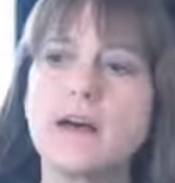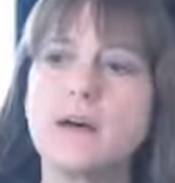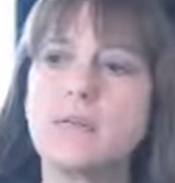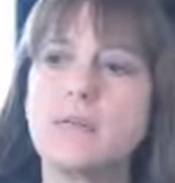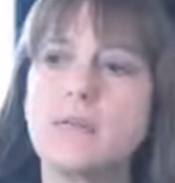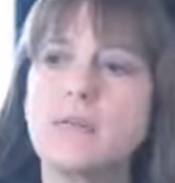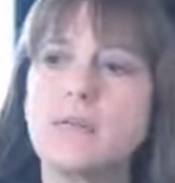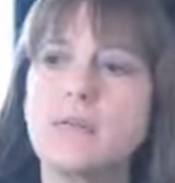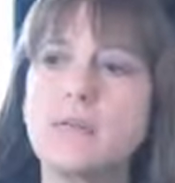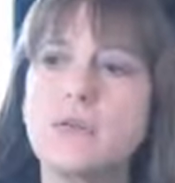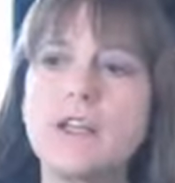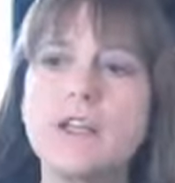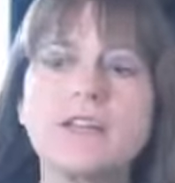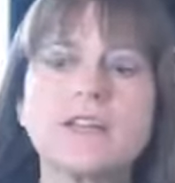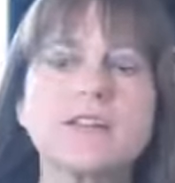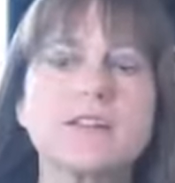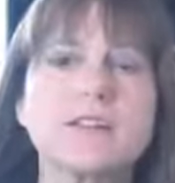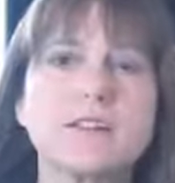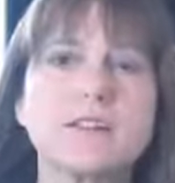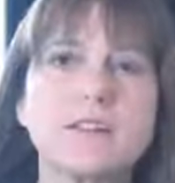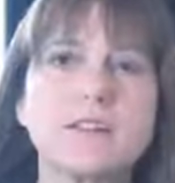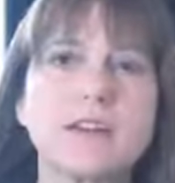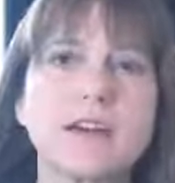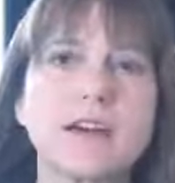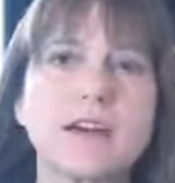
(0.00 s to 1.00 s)
We need
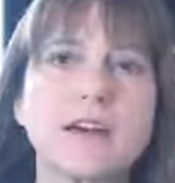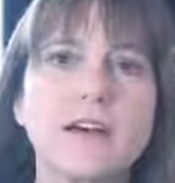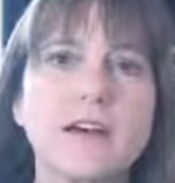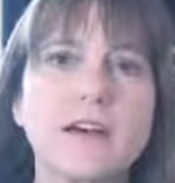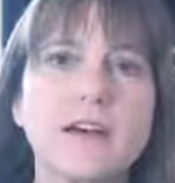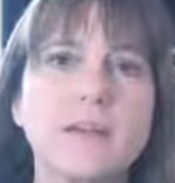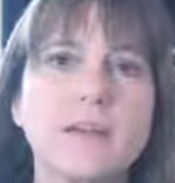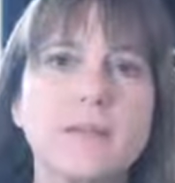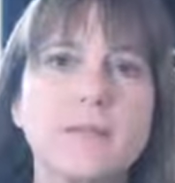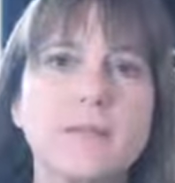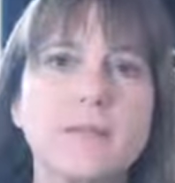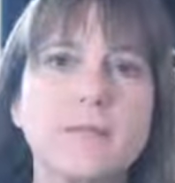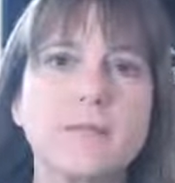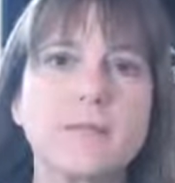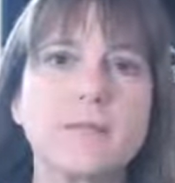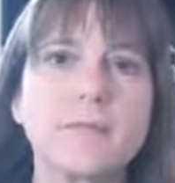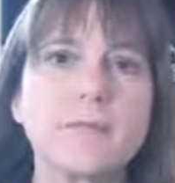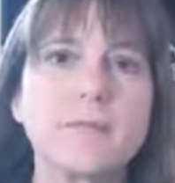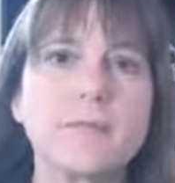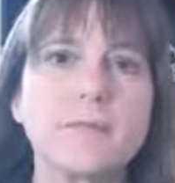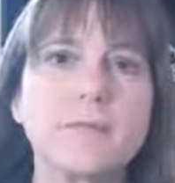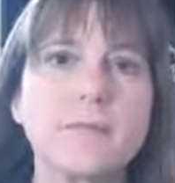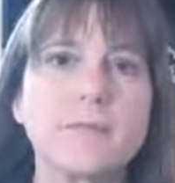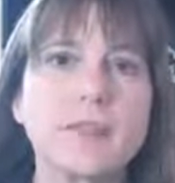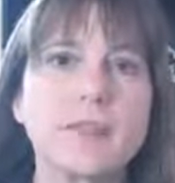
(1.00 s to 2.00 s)
to
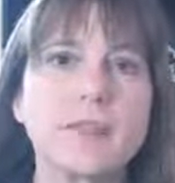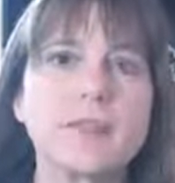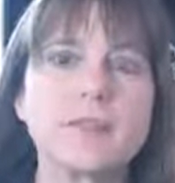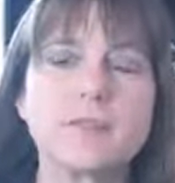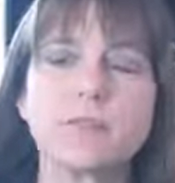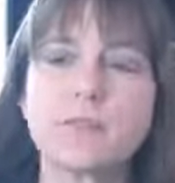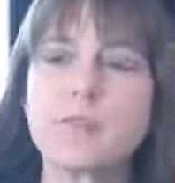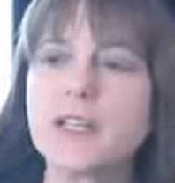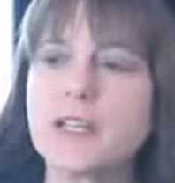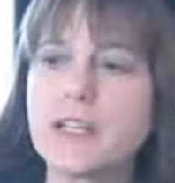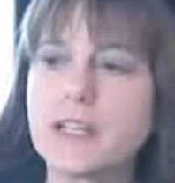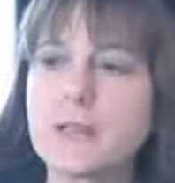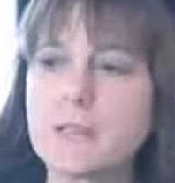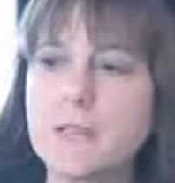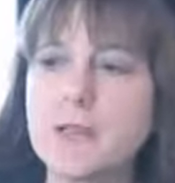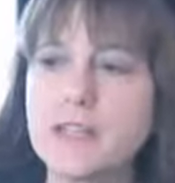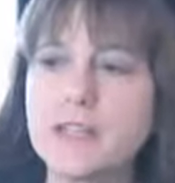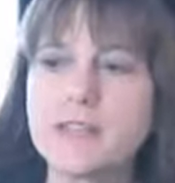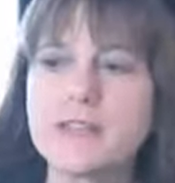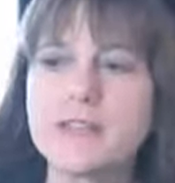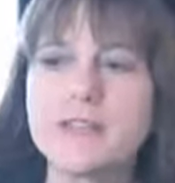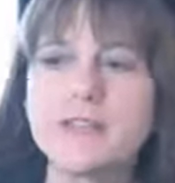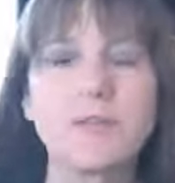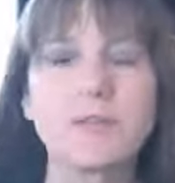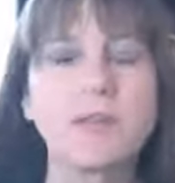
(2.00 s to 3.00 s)
bring in
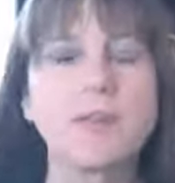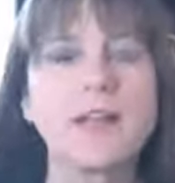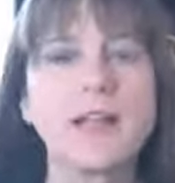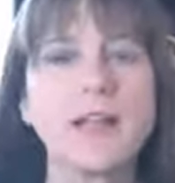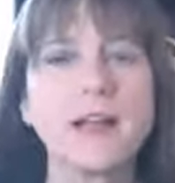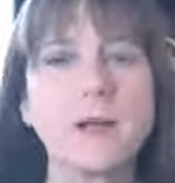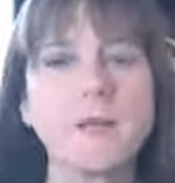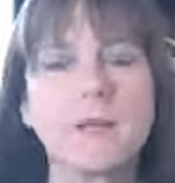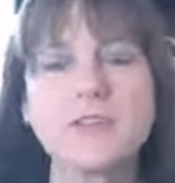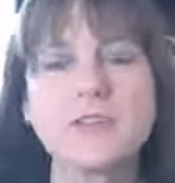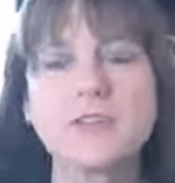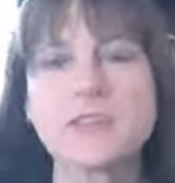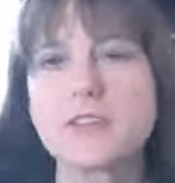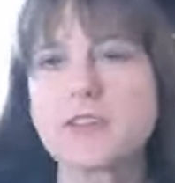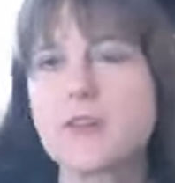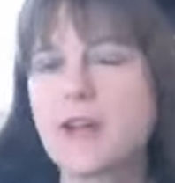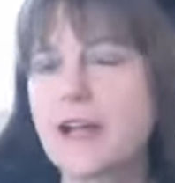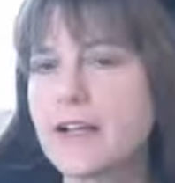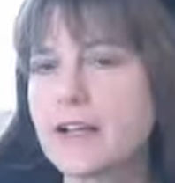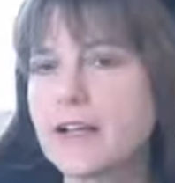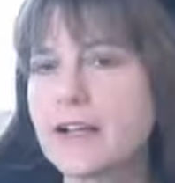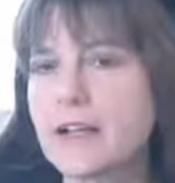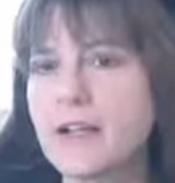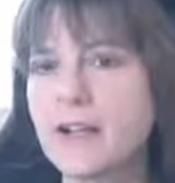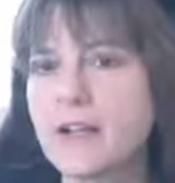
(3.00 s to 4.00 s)
monies that will help us to
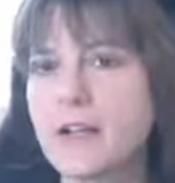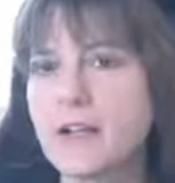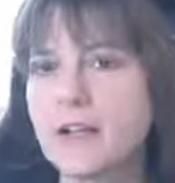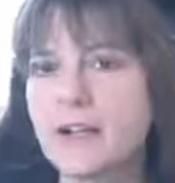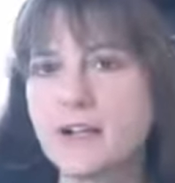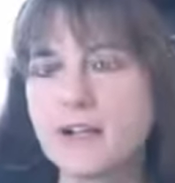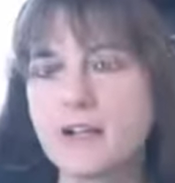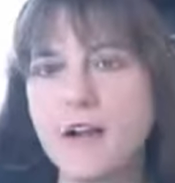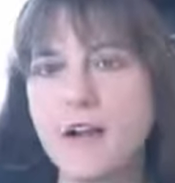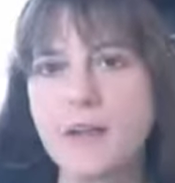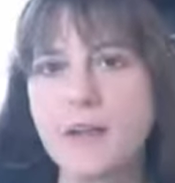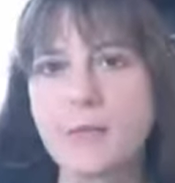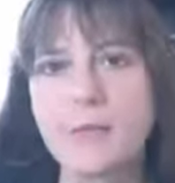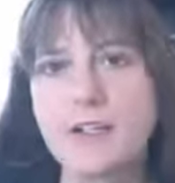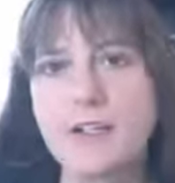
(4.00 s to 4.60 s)
crack down on crime,